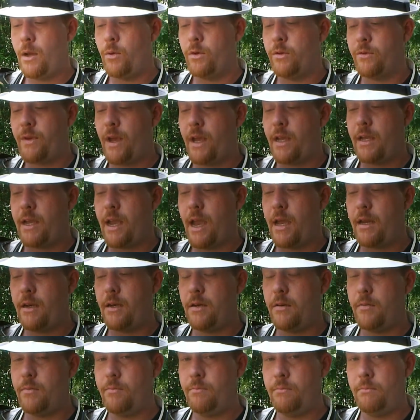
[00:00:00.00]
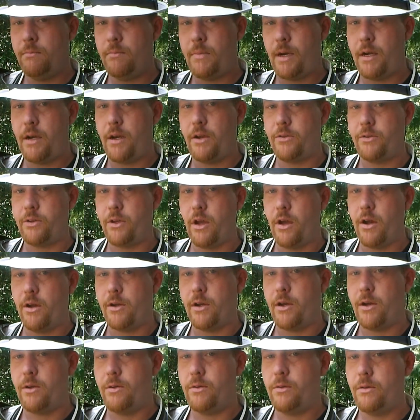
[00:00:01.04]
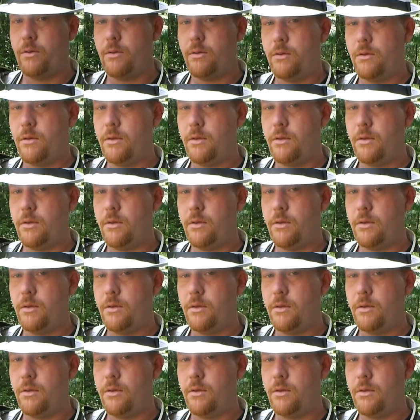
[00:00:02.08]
It was vacated by Osceago.